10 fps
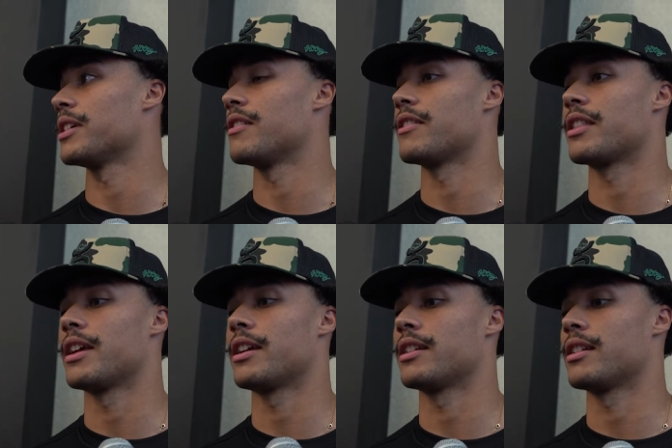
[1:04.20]
me and
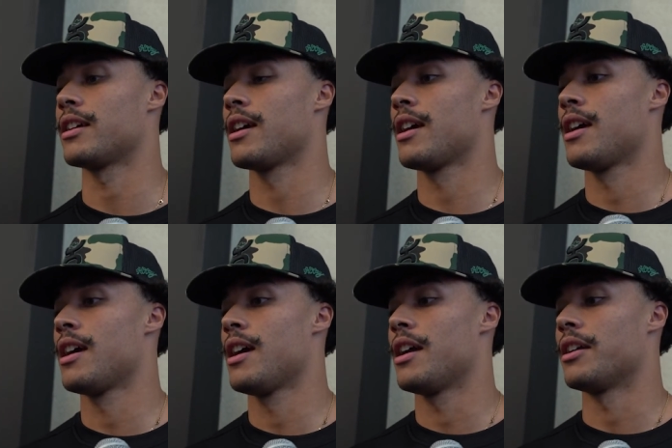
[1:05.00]
everything, and
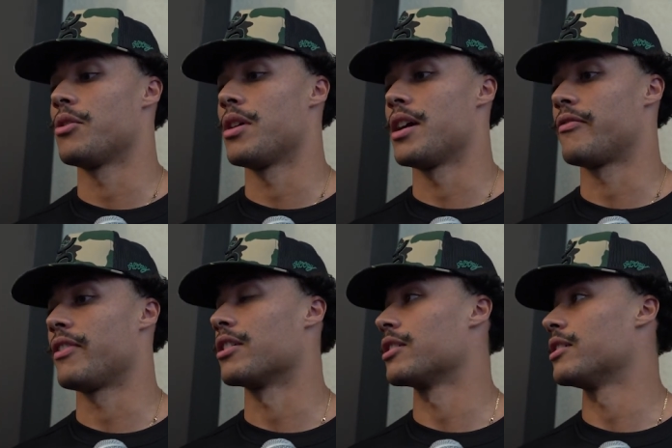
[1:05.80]
you know it, it
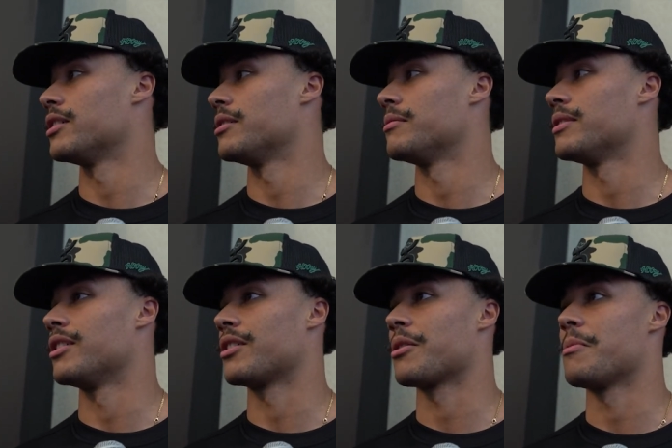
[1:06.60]
felt good, you
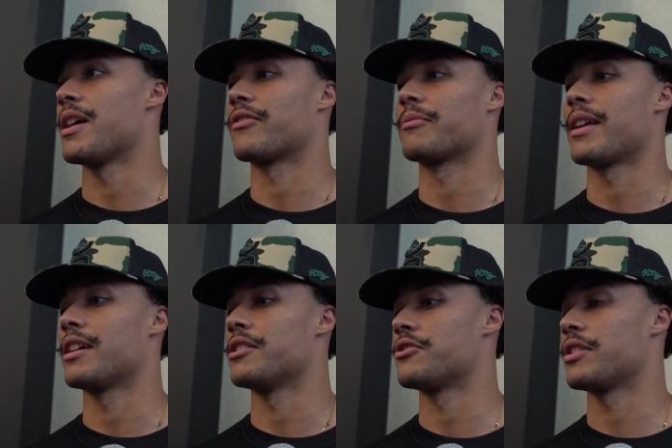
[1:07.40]
know, coming back from that
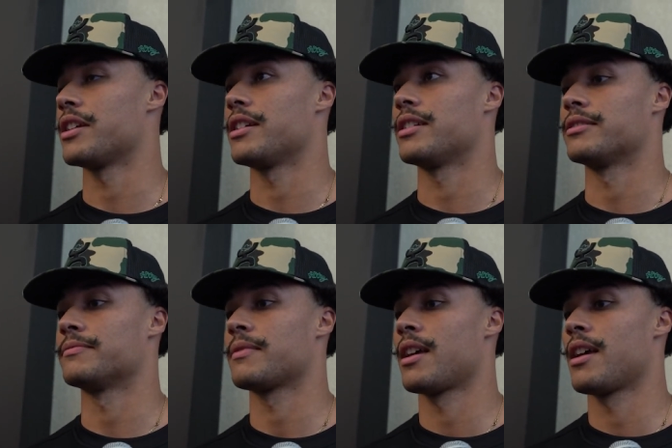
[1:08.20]
injury
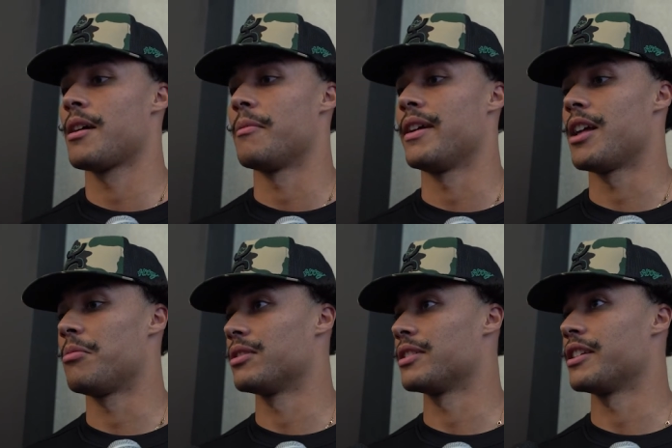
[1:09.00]
and being
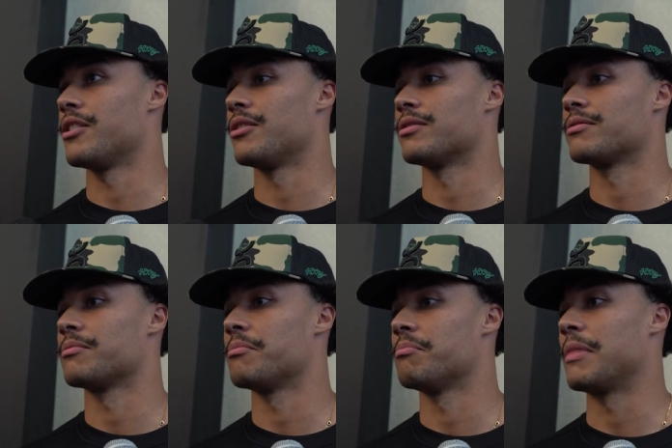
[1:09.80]
able to you know
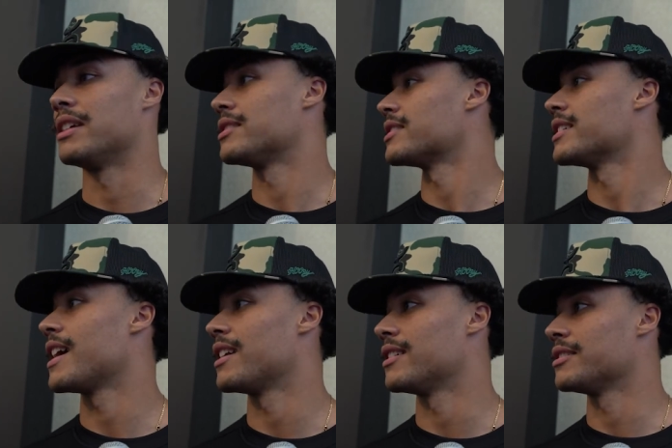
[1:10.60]
basically
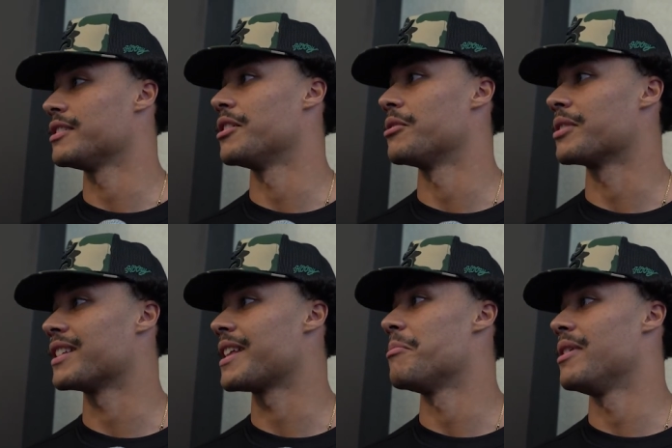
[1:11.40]
kind of you know
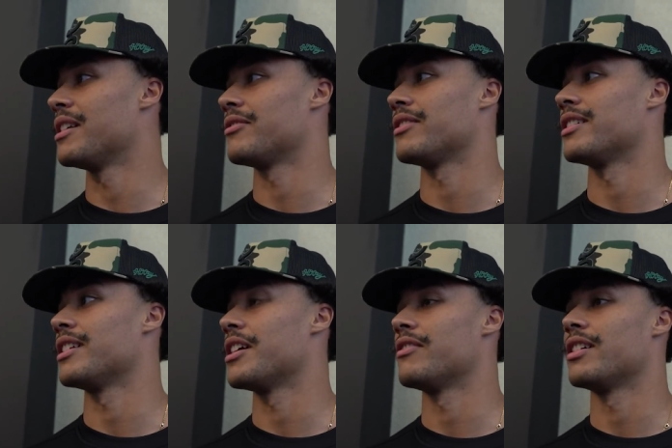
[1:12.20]
get that
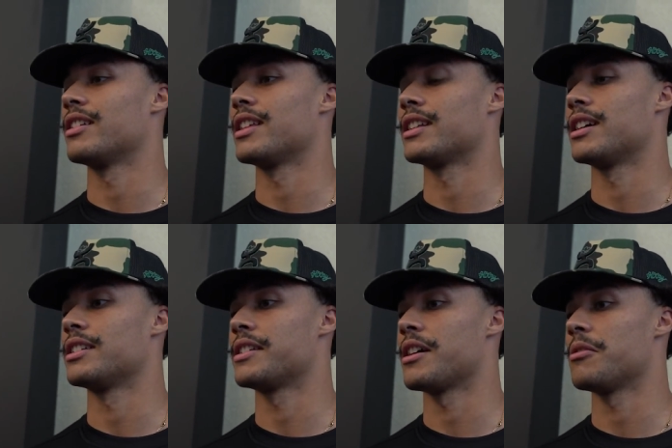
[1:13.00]
benefit of uh, that
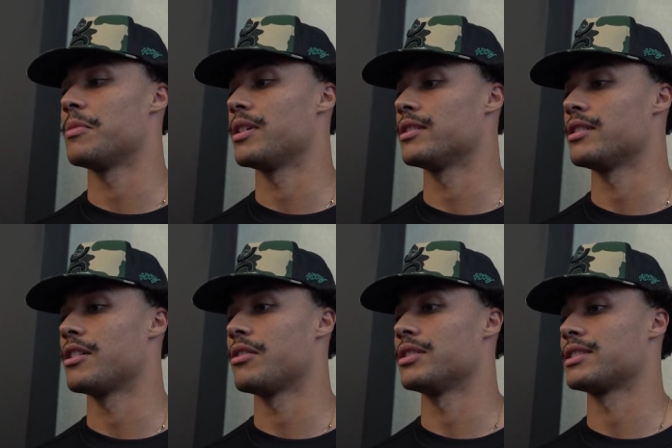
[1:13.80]
touchdown. But you
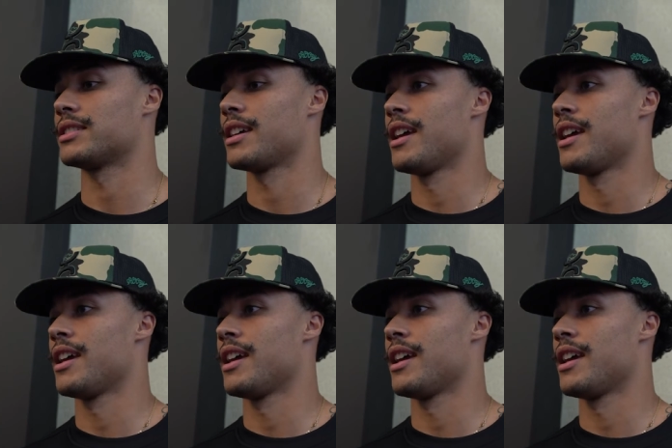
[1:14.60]
know it was